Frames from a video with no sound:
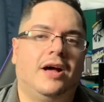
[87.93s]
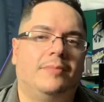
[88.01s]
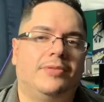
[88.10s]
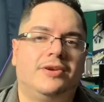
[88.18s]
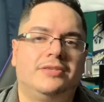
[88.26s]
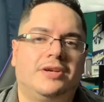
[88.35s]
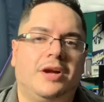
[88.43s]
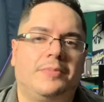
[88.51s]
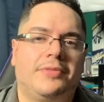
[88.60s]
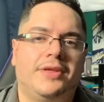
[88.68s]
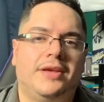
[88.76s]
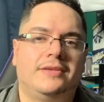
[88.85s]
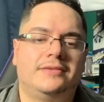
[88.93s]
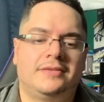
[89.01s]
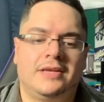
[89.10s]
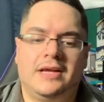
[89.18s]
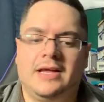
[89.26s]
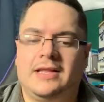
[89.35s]
There's a couple things
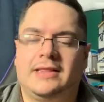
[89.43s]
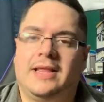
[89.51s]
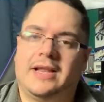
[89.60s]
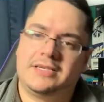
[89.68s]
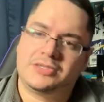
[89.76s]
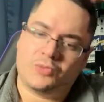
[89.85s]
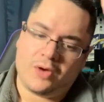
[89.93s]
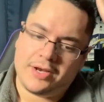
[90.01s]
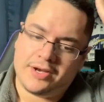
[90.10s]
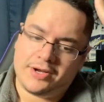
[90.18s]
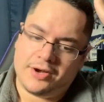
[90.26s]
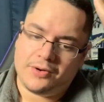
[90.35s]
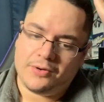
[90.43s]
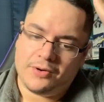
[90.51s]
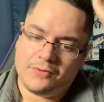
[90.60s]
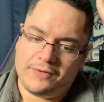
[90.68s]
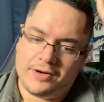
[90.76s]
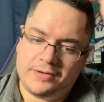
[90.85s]
that I just wanted to go
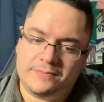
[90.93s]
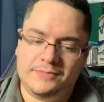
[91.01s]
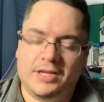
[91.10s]
over.